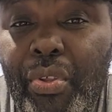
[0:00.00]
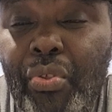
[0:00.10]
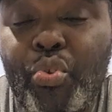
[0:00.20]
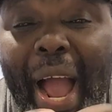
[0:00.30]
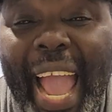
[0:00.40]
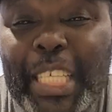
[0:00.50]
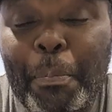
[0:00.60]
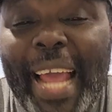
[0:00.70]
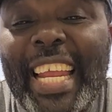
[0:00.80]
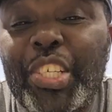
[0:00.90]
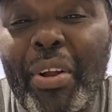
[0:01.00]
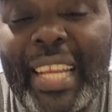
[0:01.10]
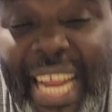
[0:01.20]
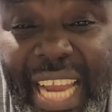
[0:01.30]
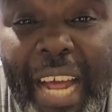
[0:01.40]
your
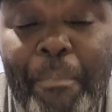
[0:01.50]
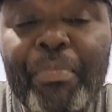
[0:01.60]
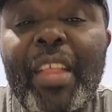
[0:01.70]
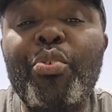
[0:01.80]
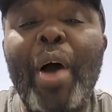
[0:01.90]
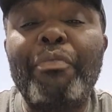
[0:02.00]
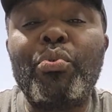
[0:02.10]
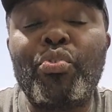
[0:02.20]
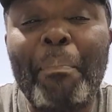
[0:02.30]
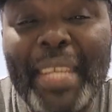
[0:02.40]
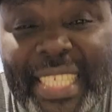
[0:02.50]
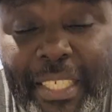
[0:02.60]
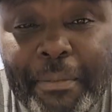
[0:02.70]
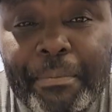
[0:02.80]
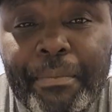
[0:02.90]
explanation letter that you have to submit,
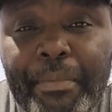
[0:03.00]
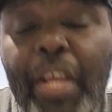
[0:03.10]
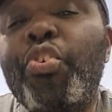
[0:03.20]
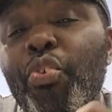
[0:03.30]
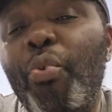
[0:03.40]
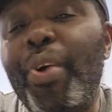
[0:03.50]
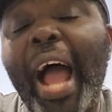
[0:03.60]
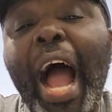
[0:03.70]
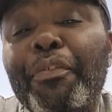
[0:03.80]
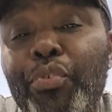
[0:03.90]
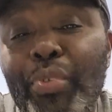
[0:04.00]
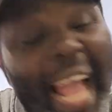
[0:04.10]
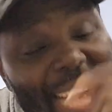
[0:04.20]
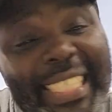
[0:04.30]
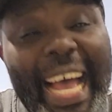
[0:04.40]
you will have to,
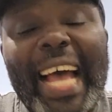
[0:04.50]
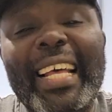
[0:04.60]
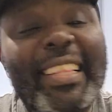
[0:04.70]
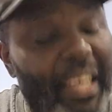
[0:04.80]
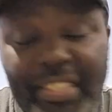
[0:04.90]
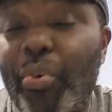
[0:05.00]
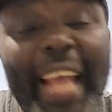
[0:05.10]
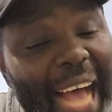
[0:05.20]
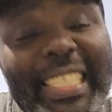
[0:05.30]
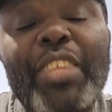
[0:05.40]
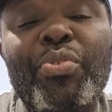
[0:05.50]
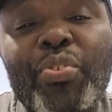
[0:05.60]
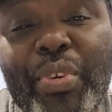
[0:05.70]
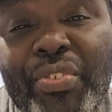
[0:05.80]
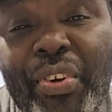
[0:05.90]
the answer to this
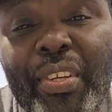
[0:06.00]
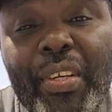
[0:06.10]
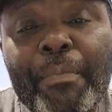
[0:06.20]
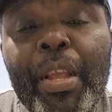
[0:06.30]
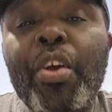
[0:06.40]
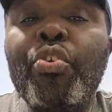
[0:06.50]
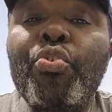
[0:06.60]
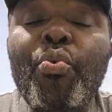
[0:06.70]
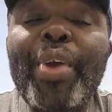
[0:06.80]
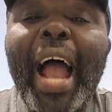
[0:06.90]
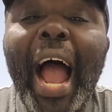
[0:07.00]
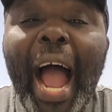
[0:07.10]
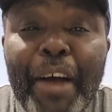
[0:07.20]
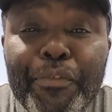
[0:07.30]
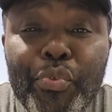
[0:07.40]
question, you will
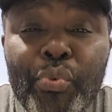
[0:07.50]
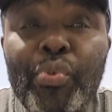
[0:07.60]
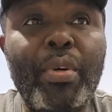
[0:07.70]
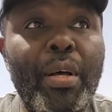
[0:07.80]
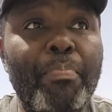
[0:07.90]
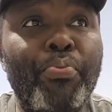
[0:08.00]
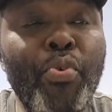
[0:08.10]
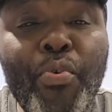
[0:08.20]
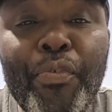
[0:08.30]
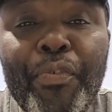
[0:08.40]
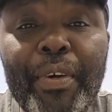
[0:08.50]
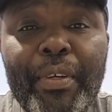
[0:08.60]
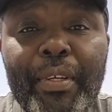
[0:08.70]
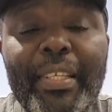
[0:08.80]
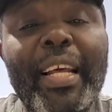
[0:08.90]
have to prove
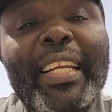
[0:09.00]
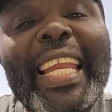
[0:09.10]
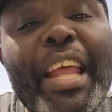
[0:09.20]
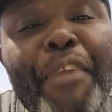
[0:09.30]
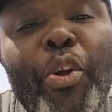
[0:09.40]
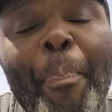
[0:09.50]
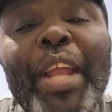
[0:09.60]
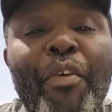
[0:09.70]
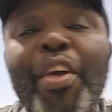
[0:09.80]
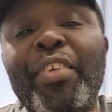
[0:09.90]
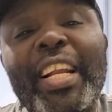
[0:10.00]
the development of